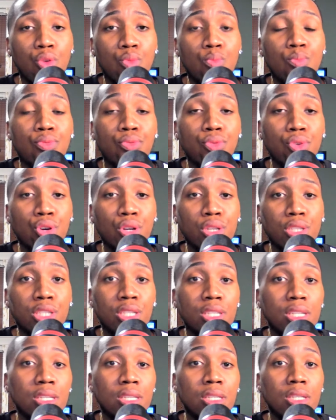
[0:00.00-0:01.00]
Brooke
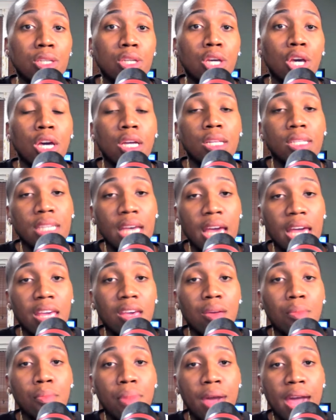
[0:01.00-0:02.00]
to take
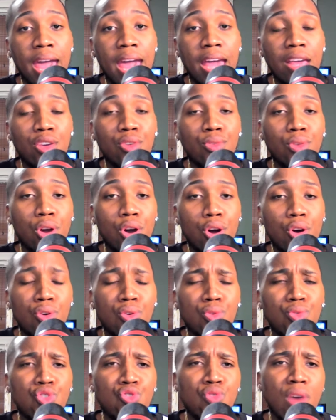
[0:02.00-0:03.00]
him back, you
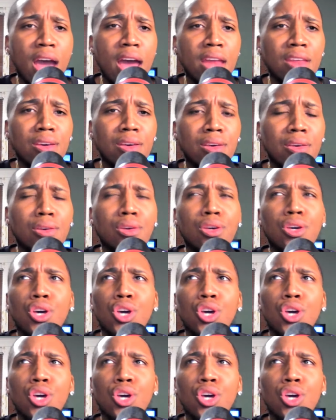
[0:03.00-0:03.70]
know, try to,